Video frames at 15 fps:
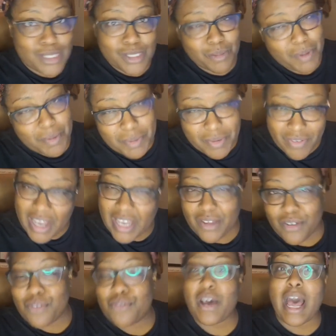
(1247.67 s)
So baby, if I
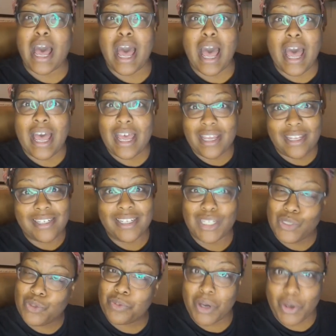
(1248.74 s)
can find a
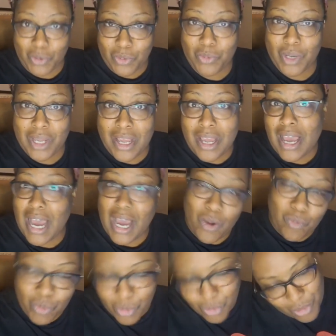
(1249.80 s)
loophole, I
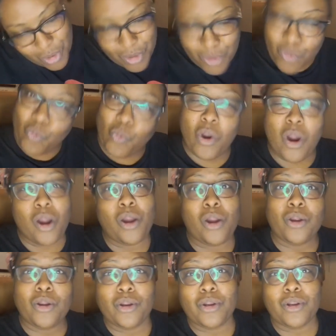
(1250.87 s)
will
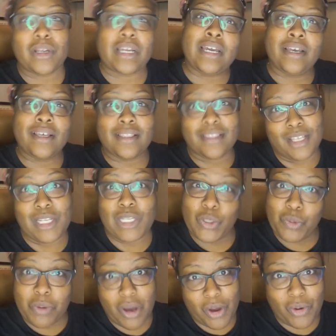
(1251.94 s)
work the
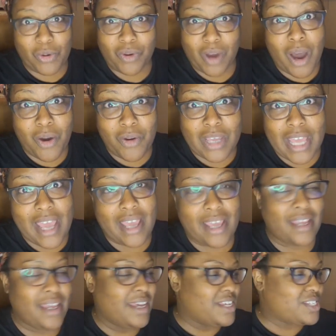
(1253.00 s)
loophole,
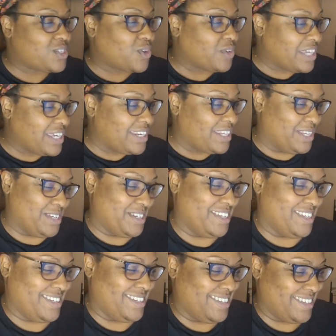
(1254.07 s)
okay? So
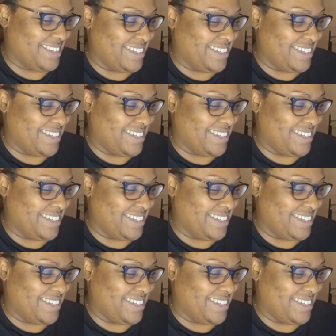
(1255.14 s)
anywho's,